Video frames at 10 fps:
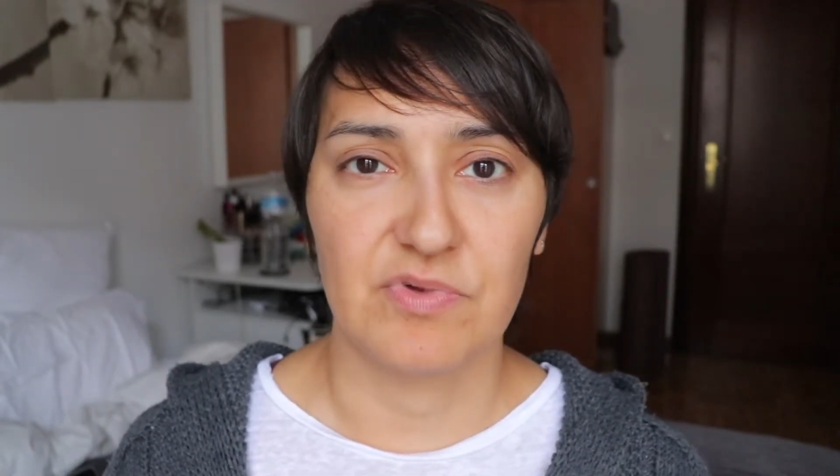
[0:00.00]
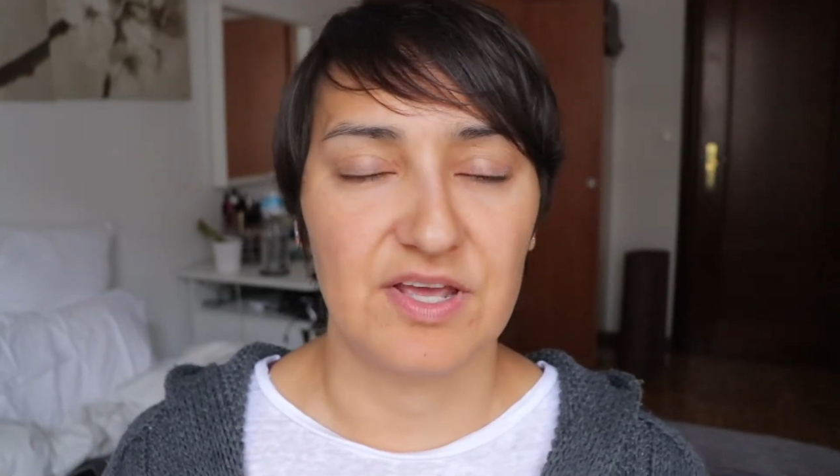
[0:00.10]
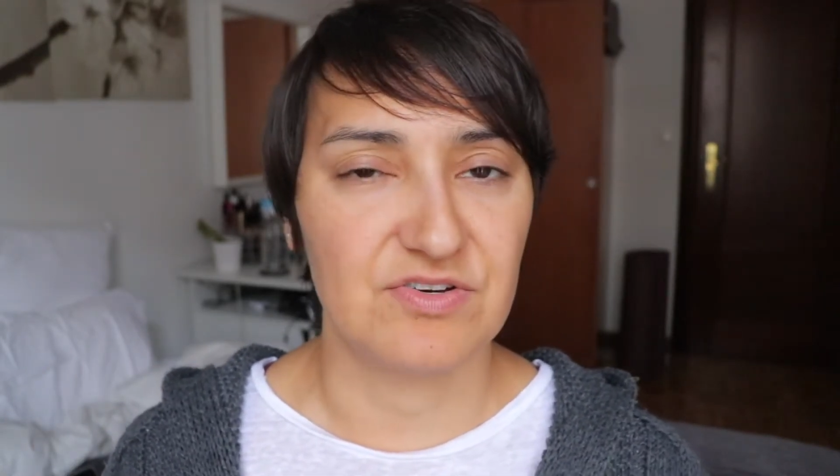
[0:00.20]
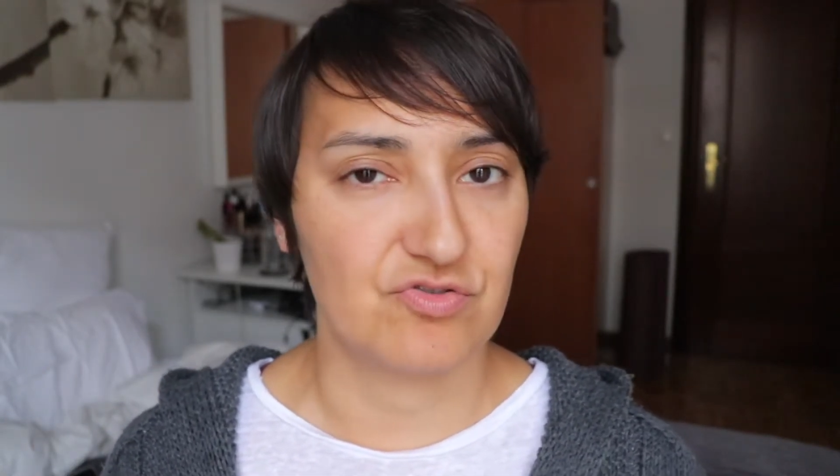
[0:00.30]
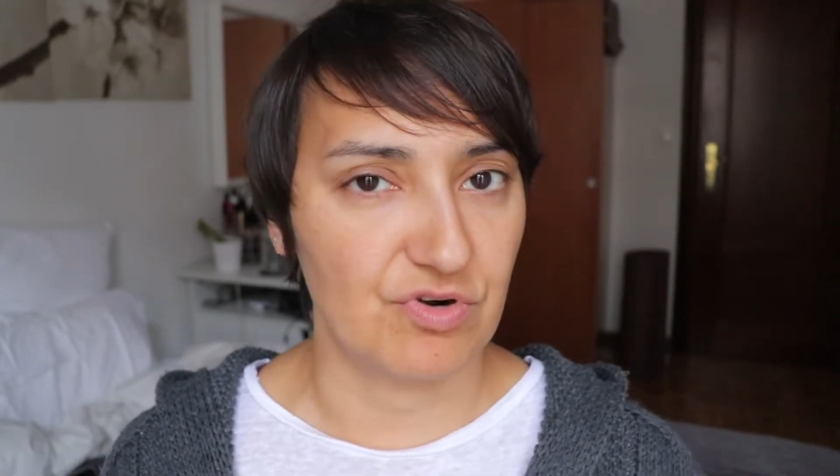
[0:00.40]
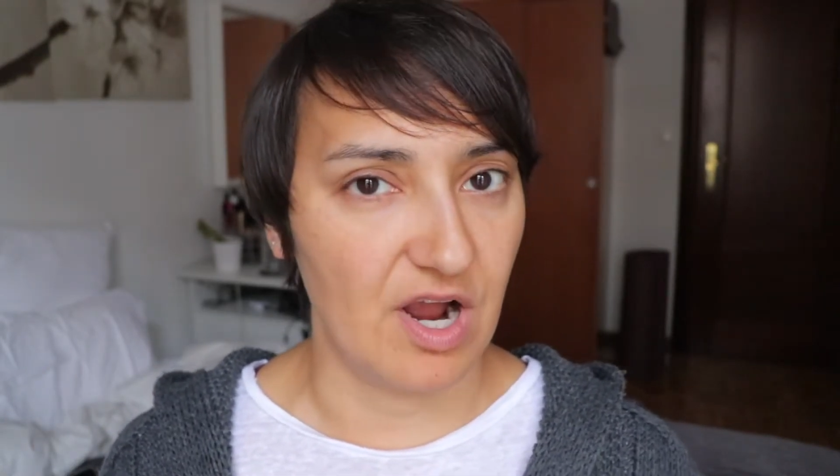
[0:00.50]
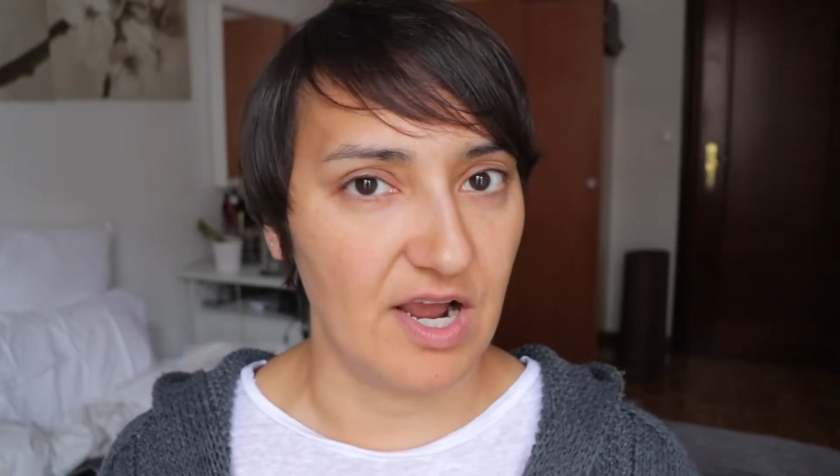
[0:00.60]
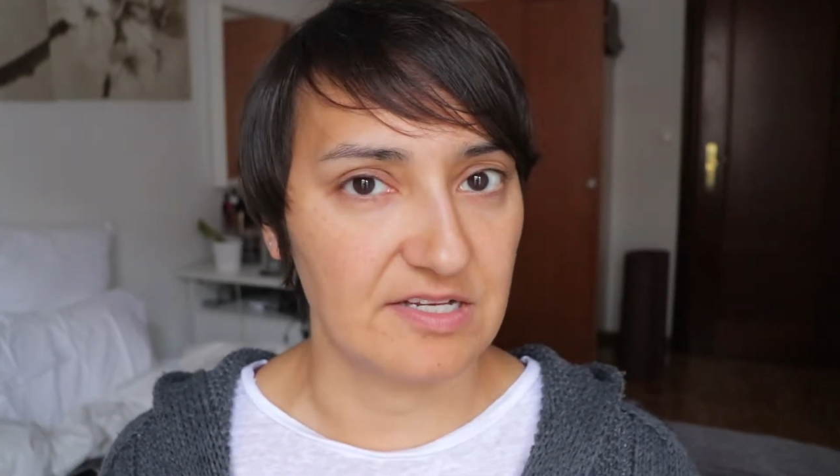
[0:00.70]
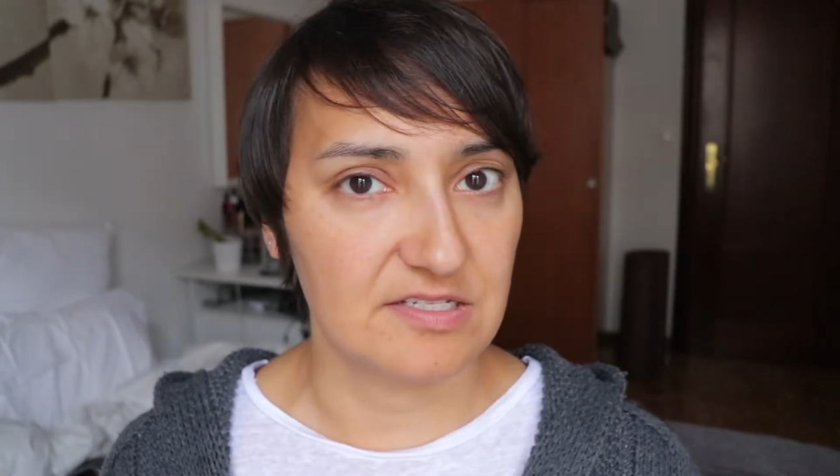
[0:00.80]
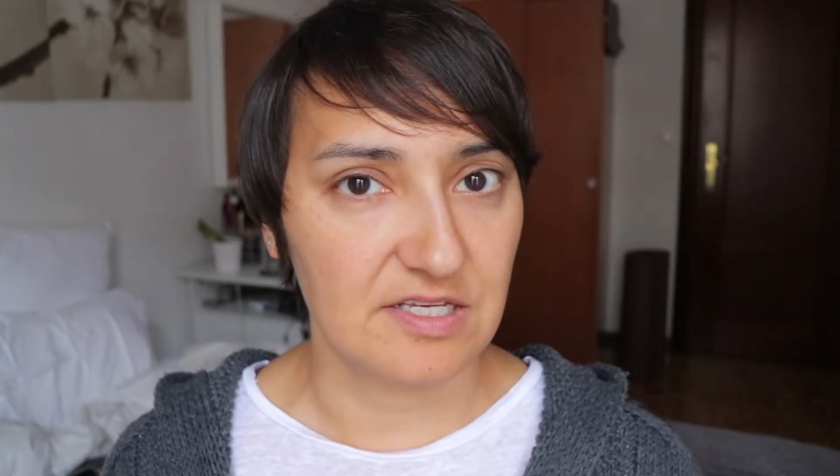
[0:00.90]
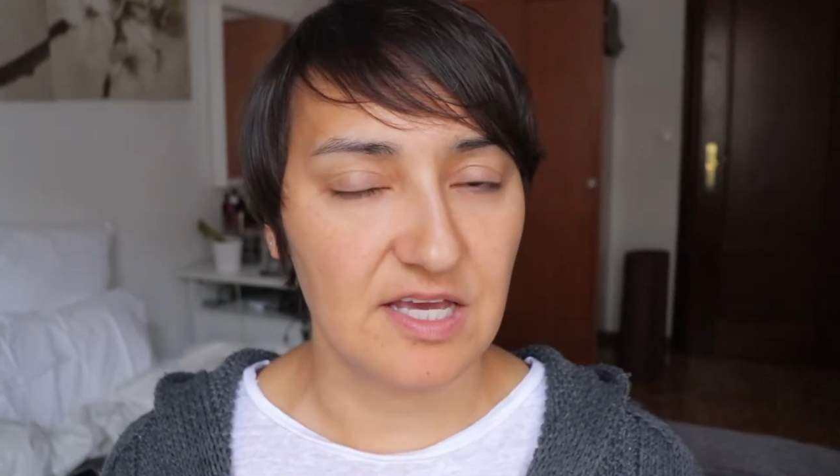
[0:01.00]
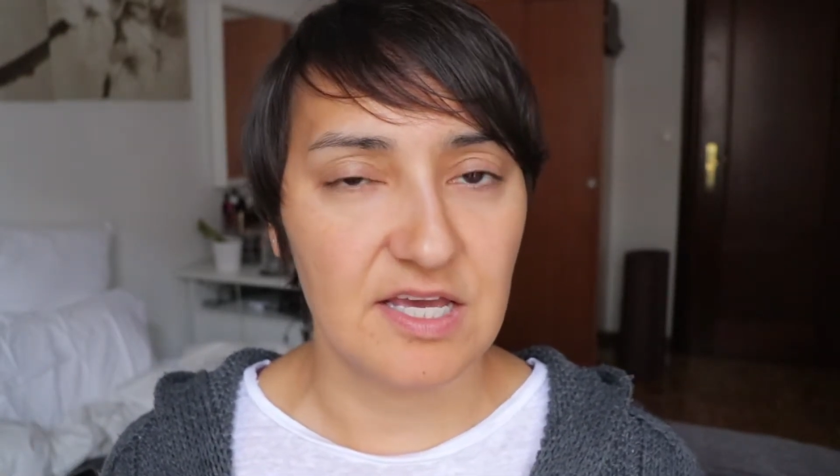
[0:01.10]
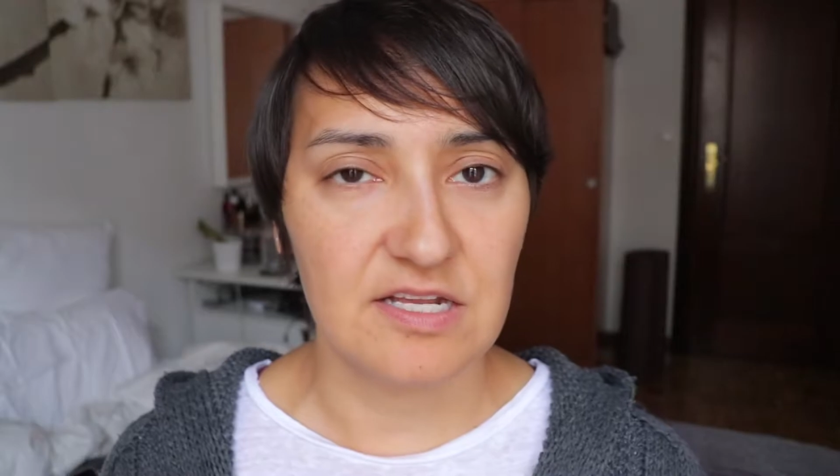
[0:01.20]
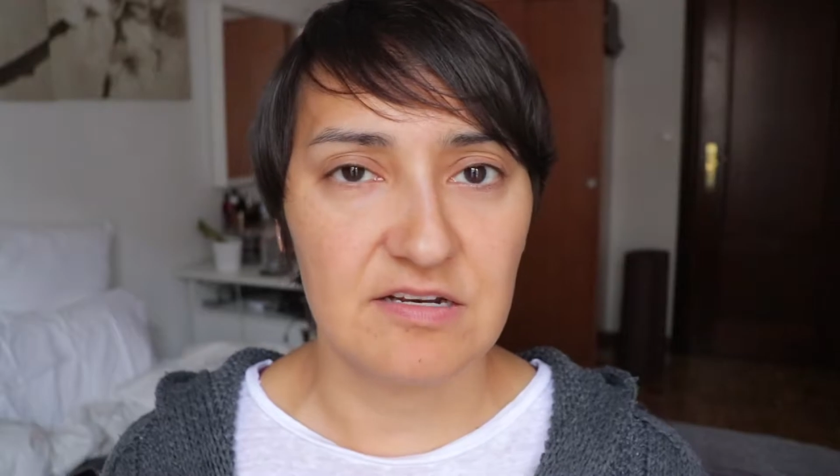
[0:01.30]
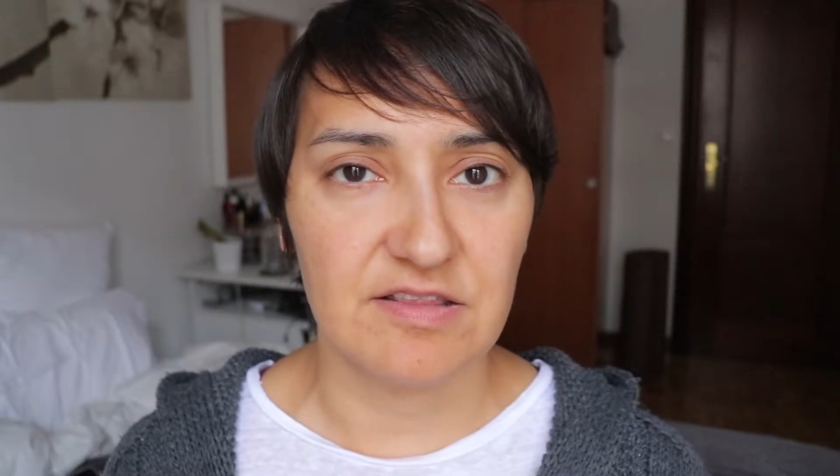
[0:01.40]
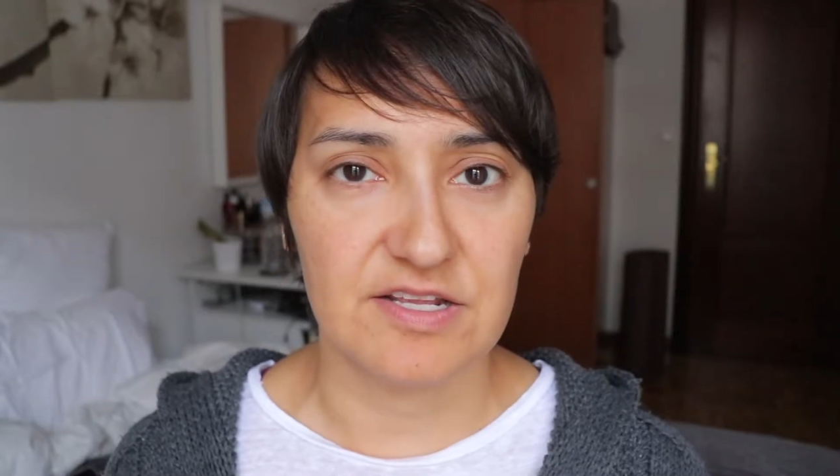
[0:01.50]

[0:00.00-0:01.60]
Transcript: and dry skin